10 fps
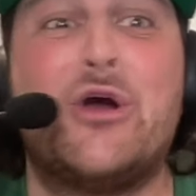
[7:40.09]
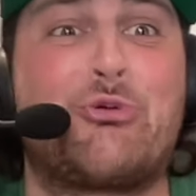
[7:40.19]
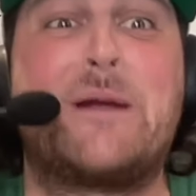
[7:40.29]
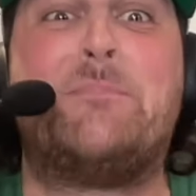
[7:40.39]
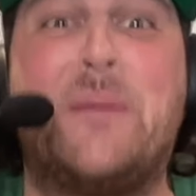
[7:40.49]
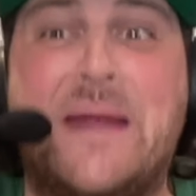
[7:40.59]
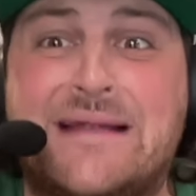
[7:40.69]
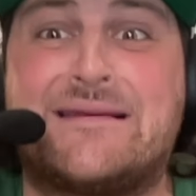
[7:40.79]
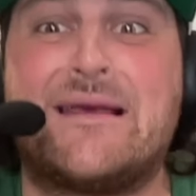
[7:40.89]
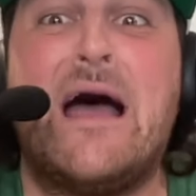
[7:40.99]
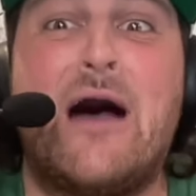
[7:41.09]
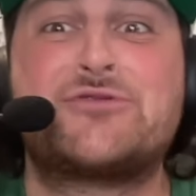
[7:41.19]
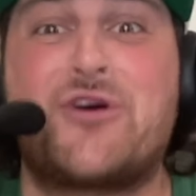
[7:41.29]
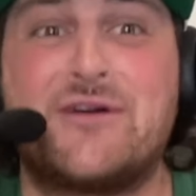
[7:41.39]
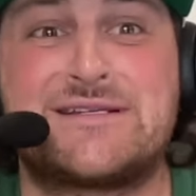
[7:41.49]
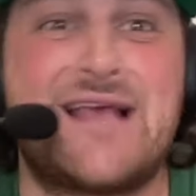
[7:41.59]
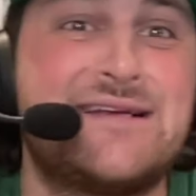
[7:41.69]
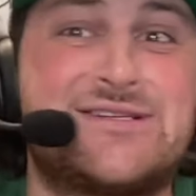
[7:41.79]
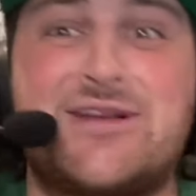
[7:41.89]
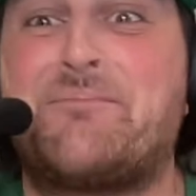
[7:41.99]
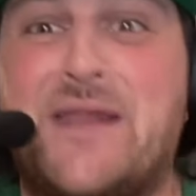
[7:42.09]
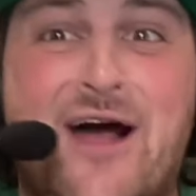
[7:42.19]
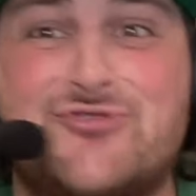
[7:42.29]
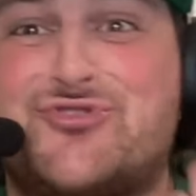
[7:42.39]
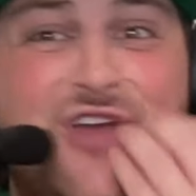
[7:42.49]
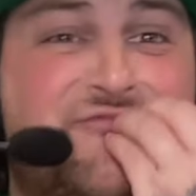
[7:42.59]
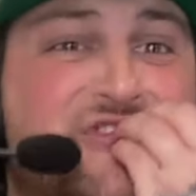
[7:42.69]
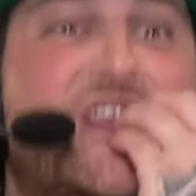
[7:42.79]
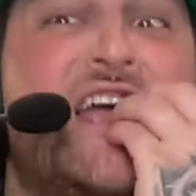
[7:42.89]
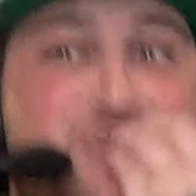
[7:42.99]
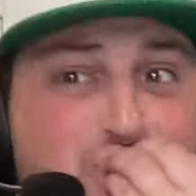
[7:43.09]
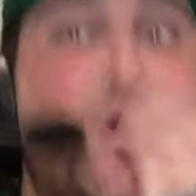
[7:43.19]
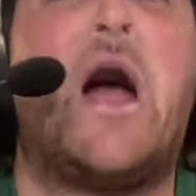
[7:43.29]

Repeat. I was going to say something else. Chef's kiss.